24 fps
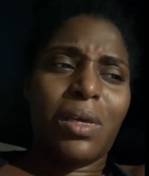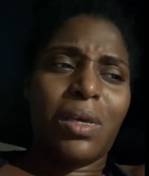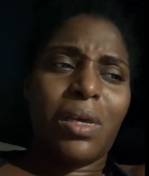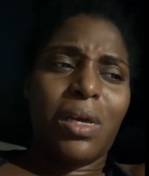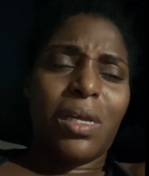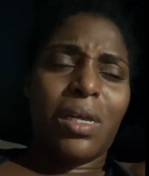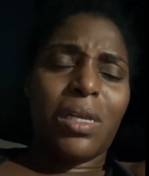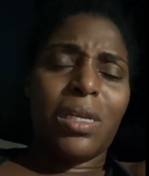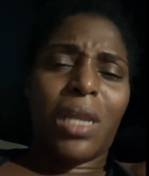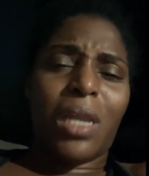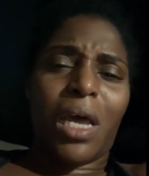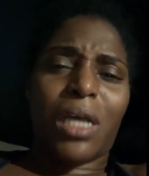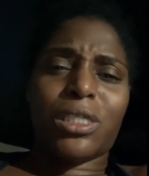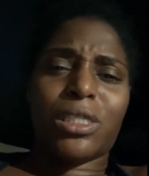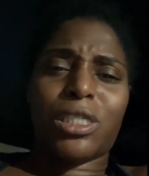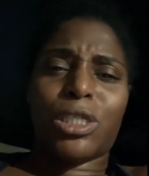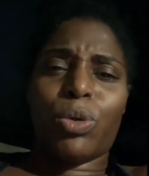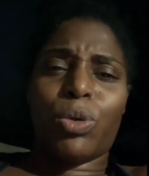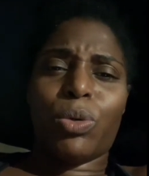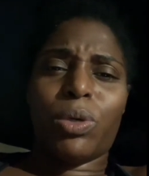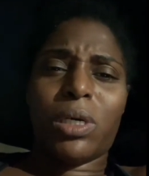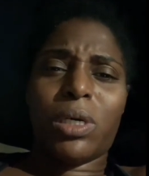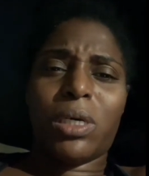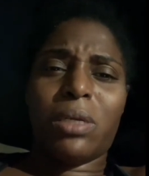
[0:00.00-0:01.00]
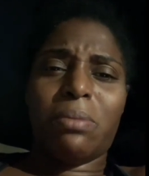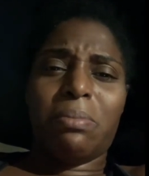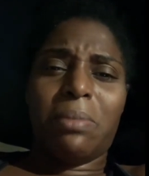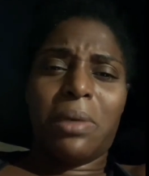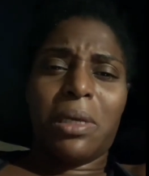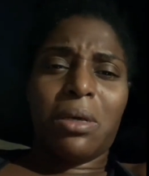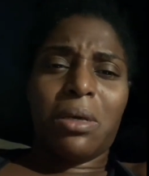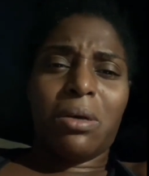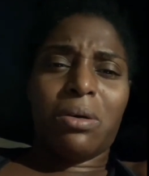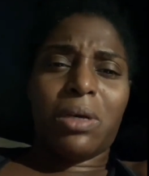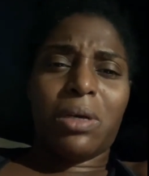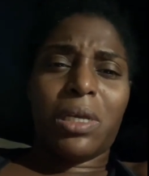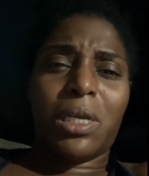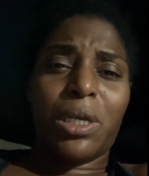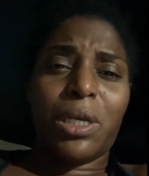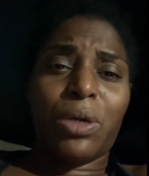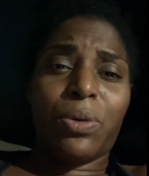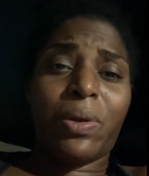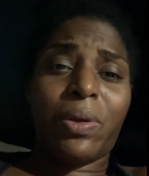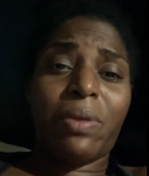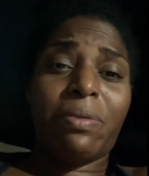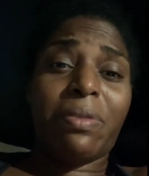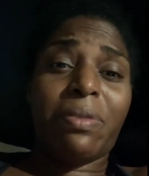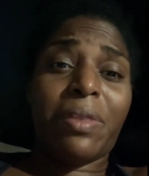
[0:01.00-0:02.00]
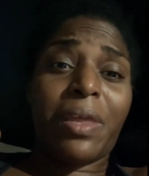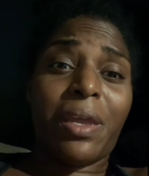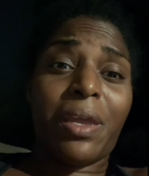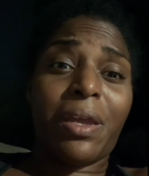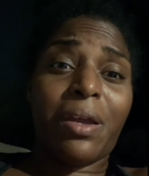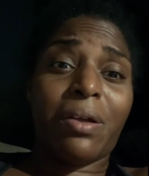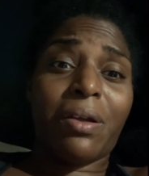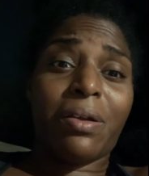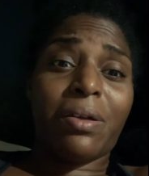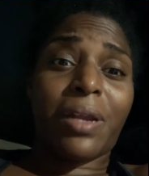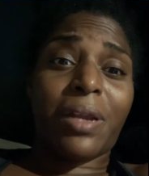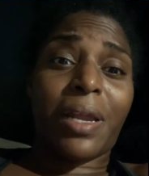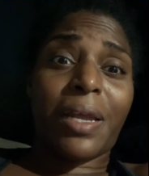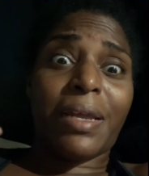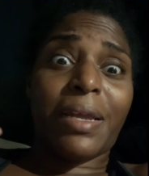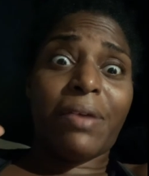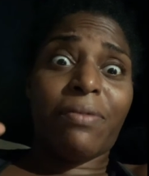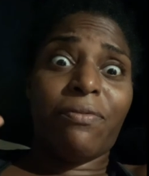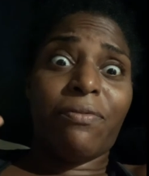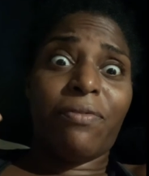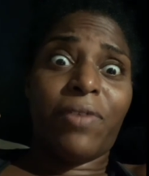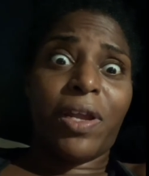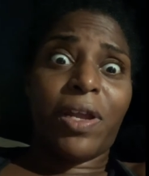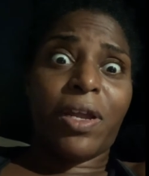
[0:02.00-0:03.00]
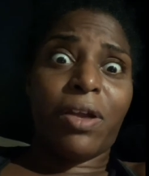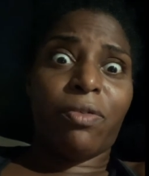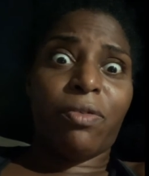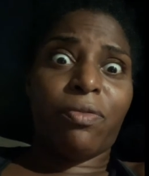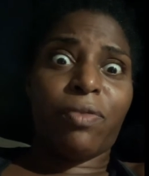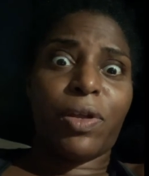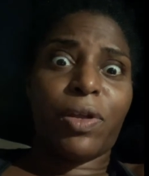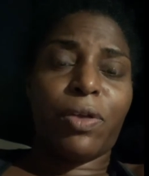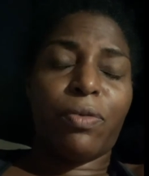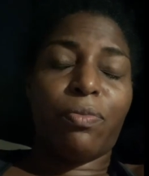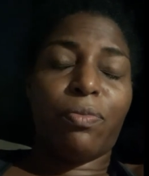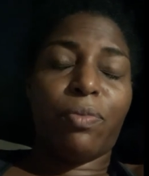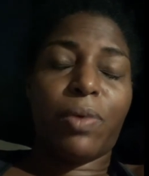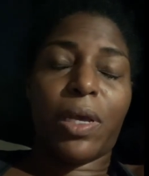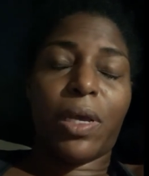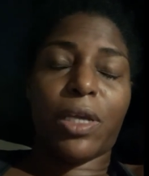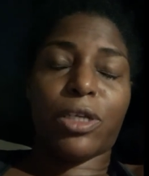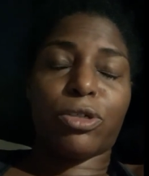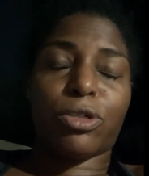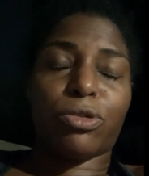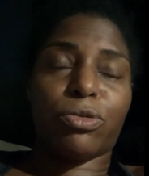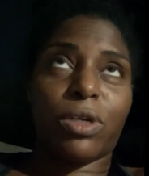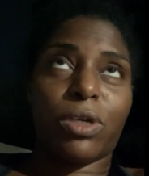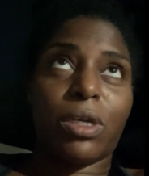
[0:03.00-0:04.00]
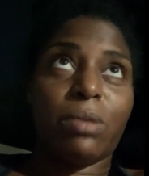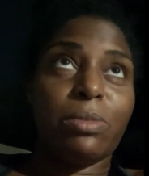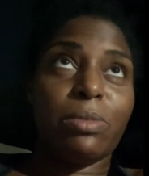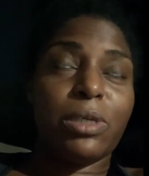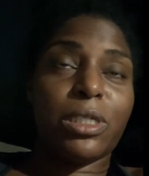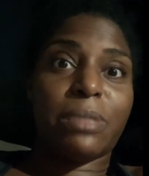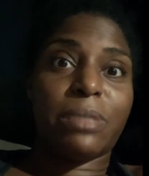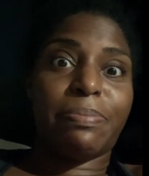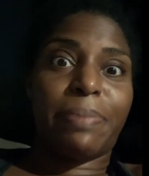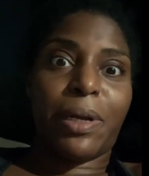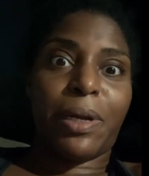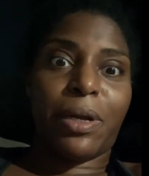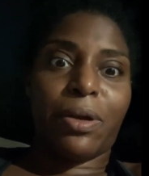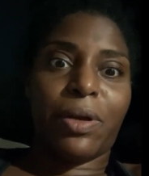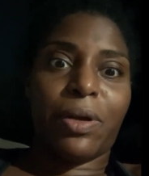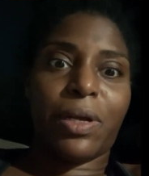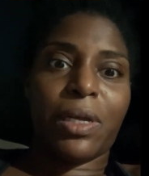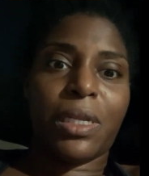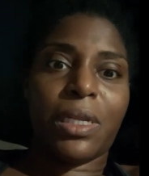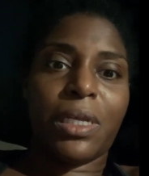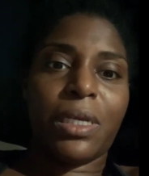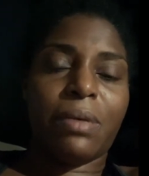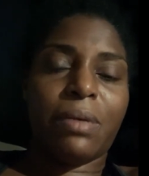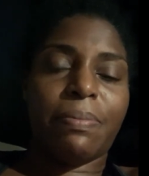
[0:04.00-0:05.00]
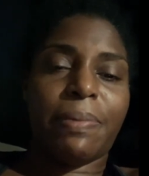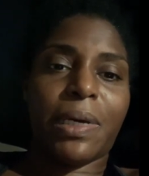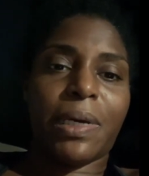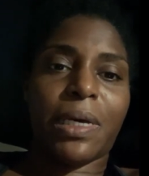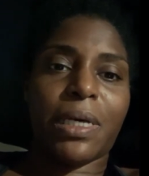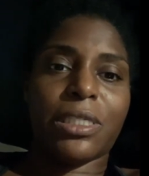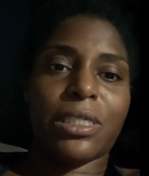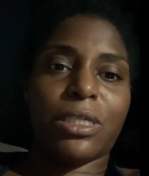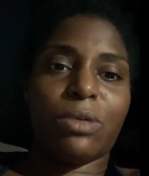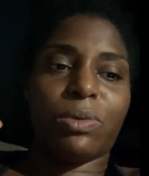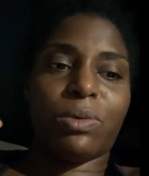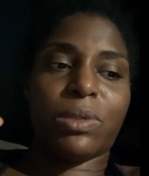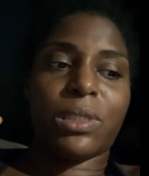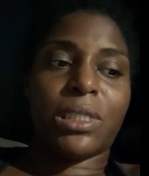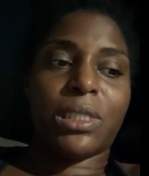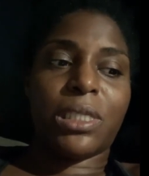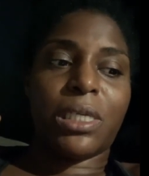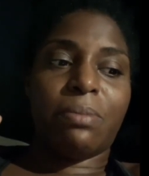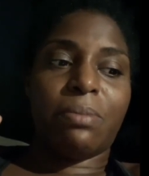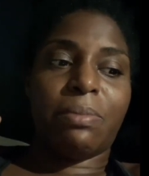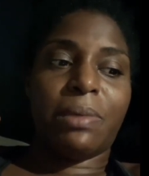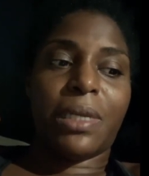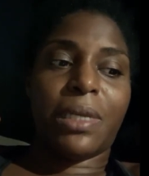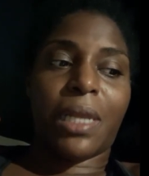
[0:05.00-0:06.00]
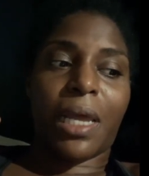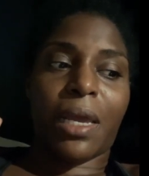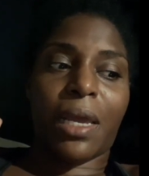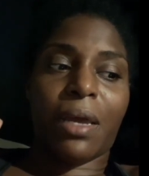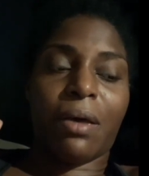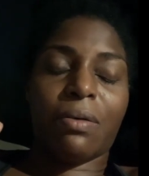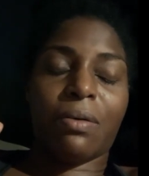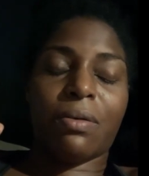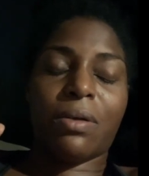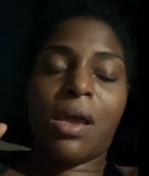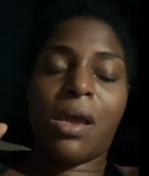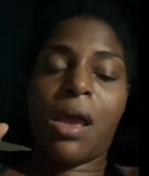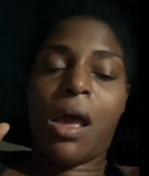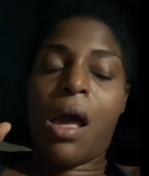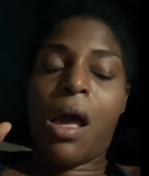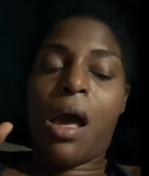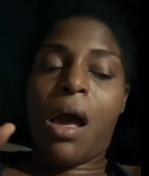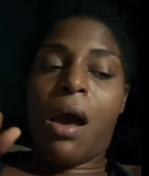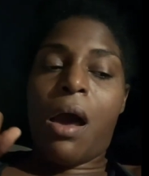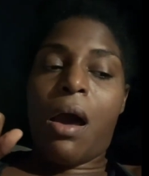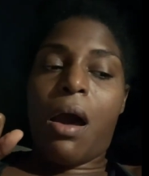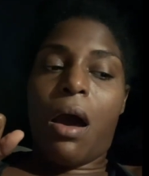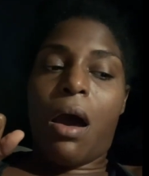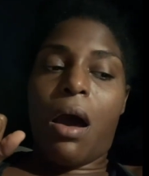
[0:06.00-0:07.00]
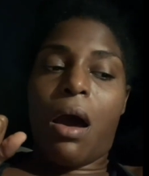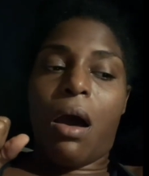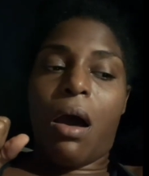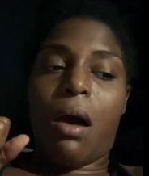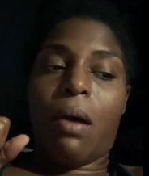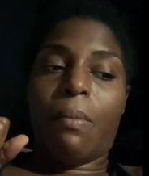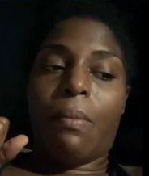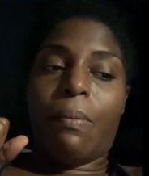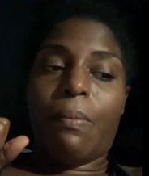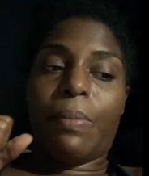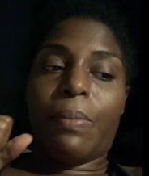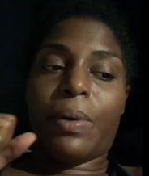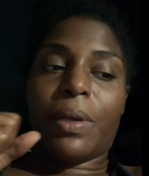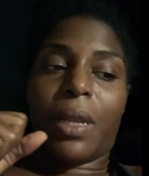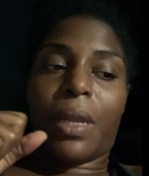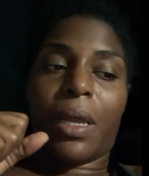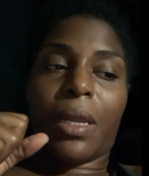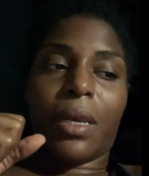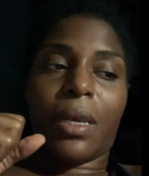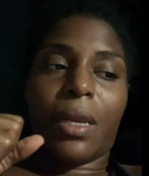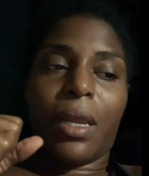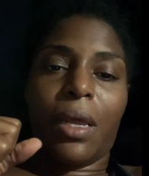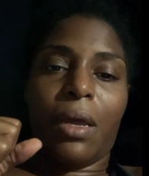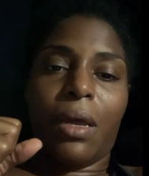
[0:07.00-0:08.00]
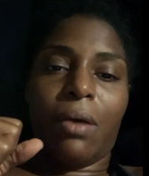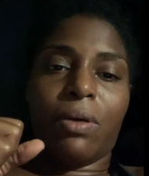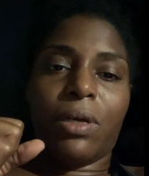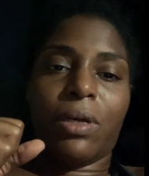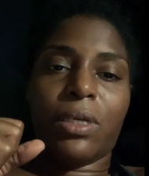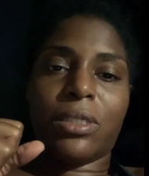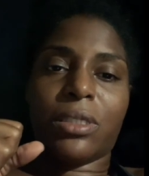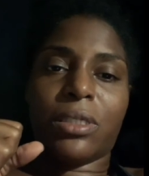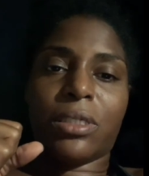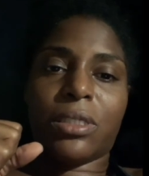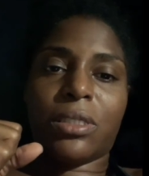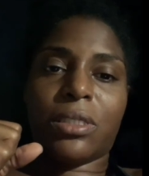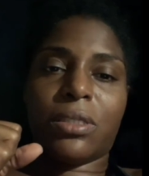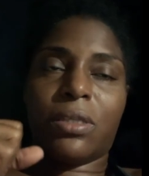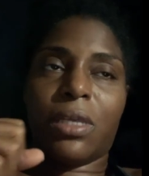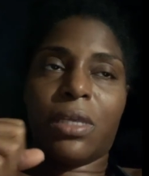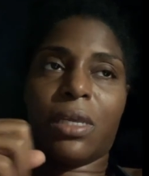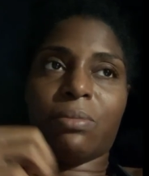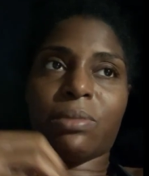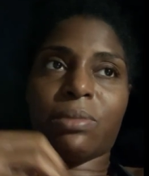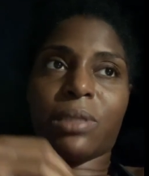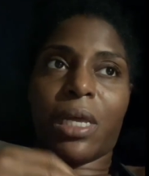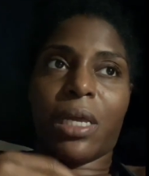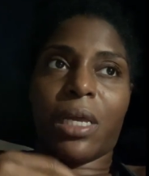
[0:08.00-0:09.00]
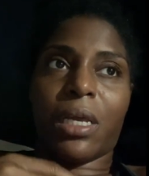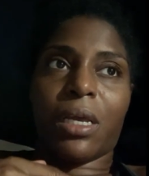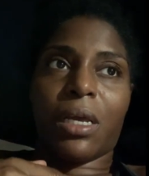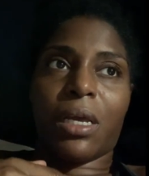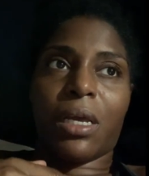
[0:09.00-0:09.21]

not so good meal here and there, like very extremely sparingly, because it would sit me down. But like now it just seems like